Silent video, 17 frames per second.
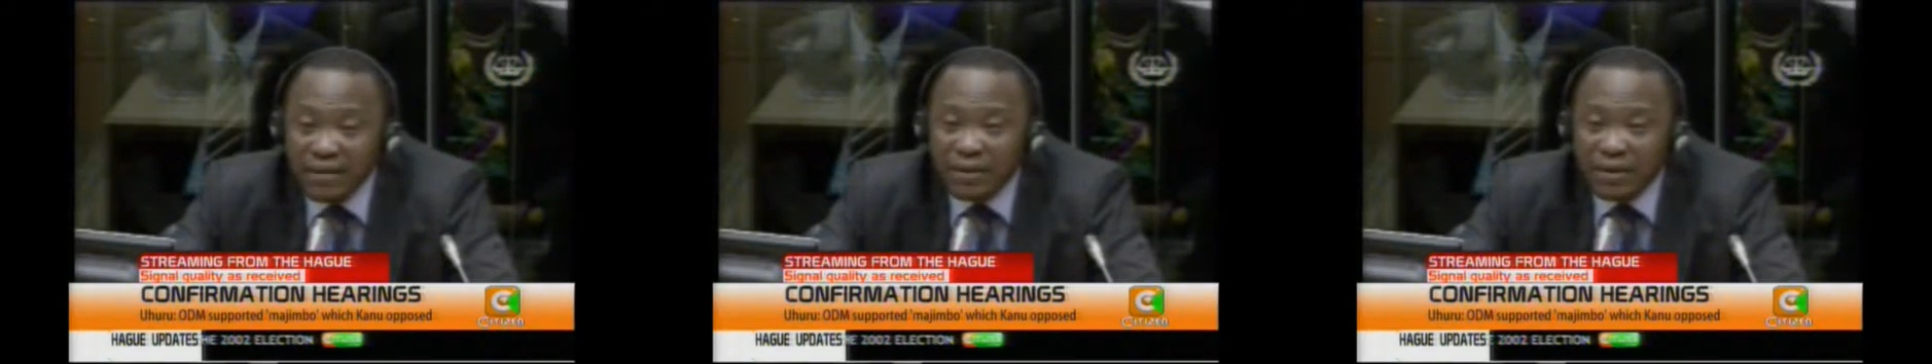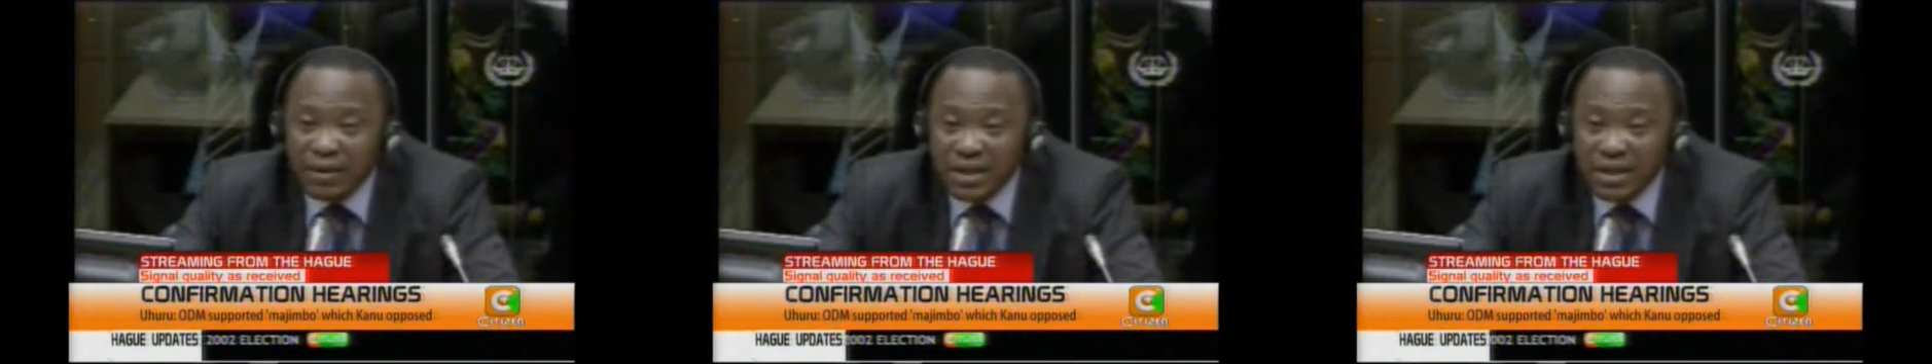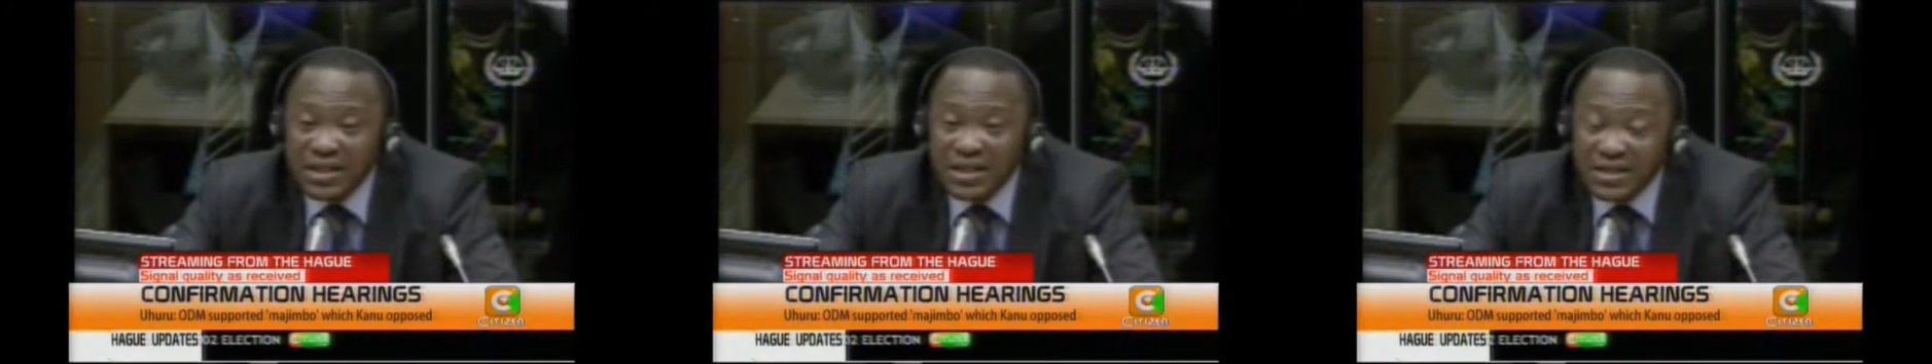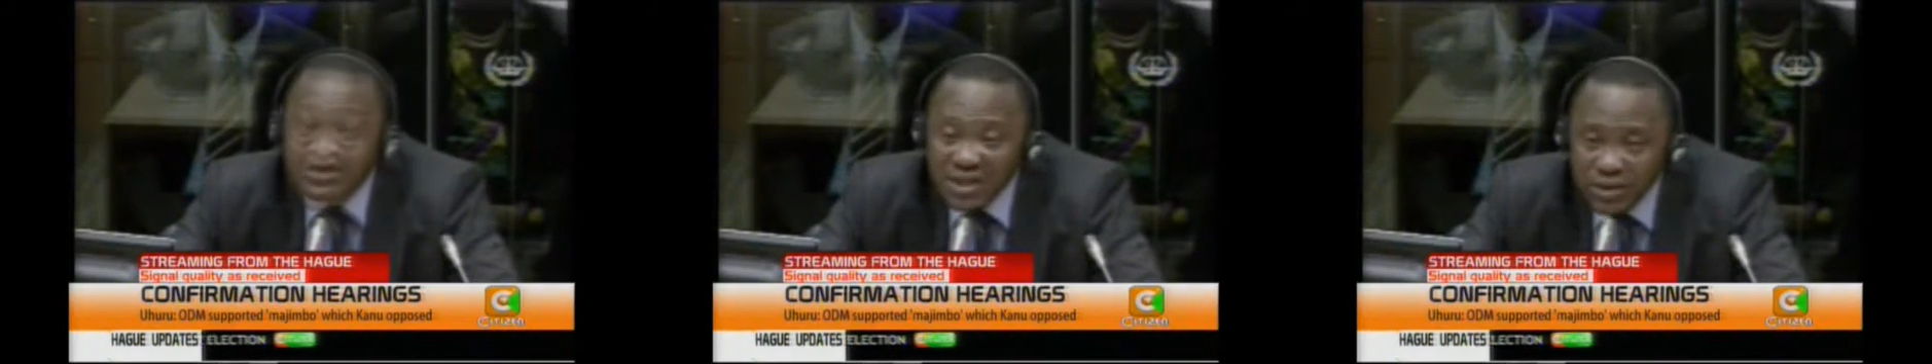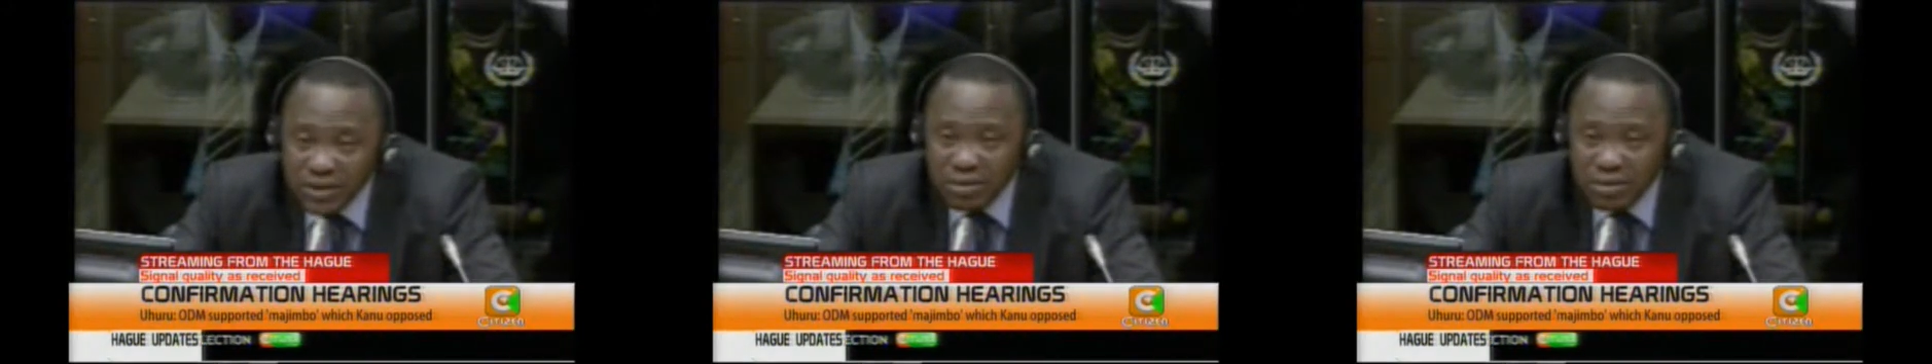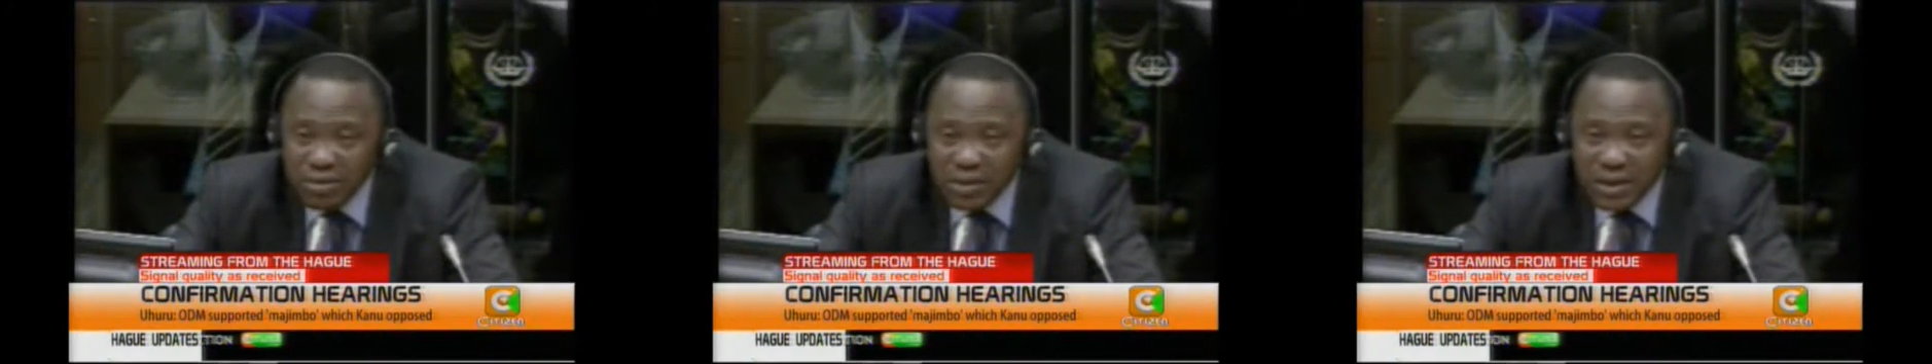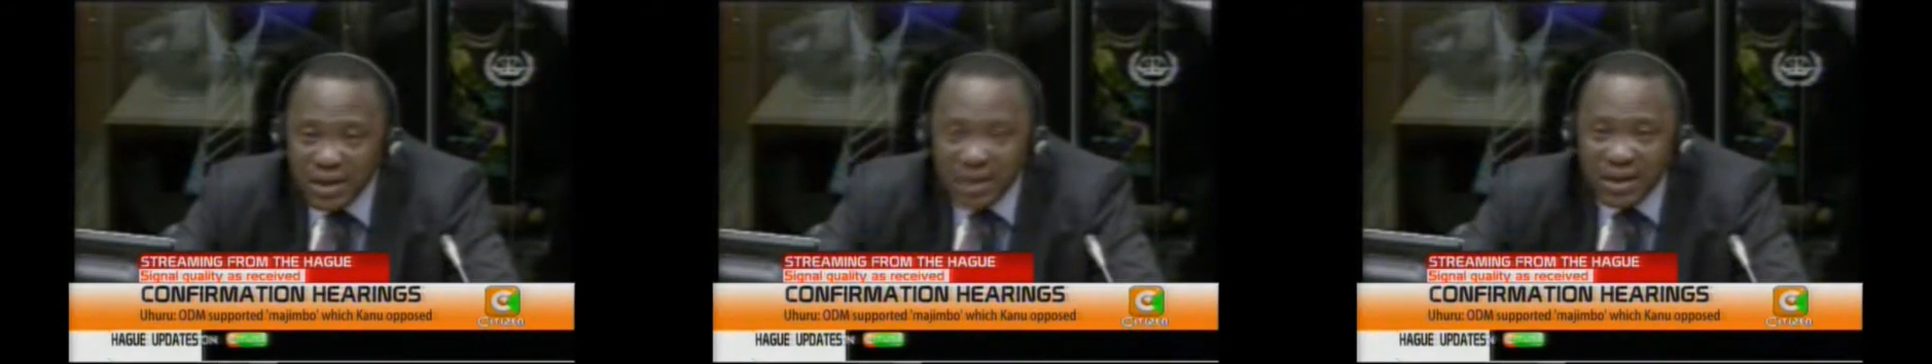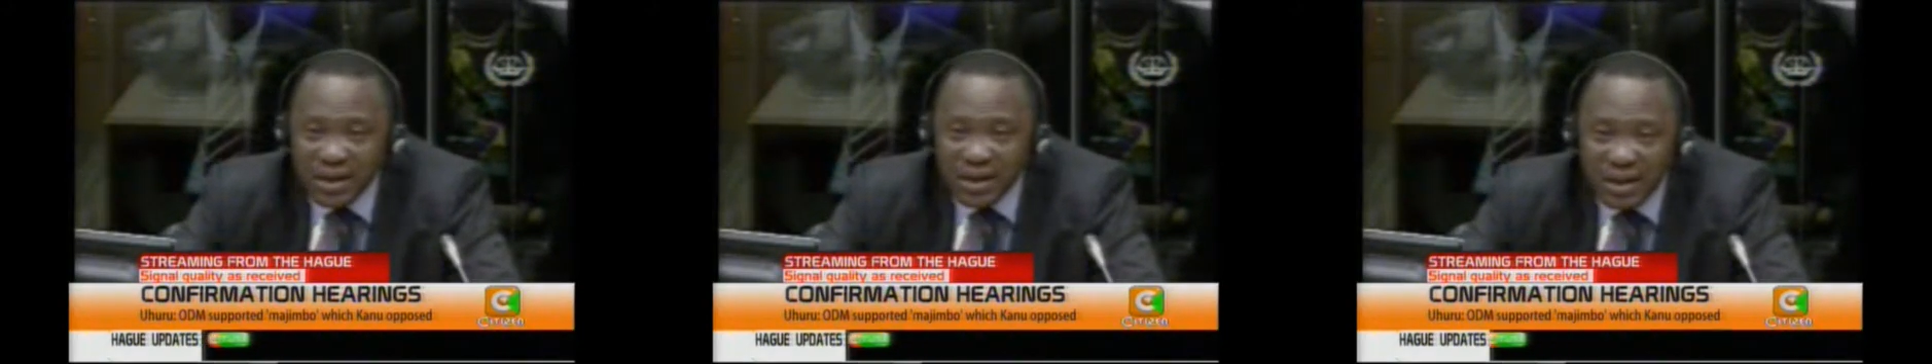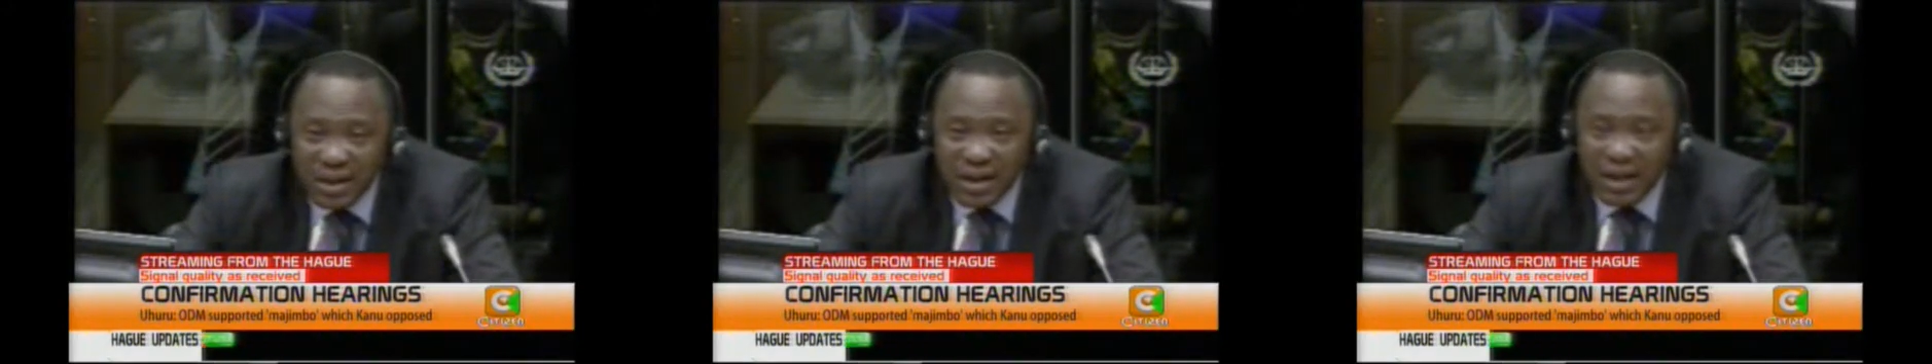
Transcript: level in decision making.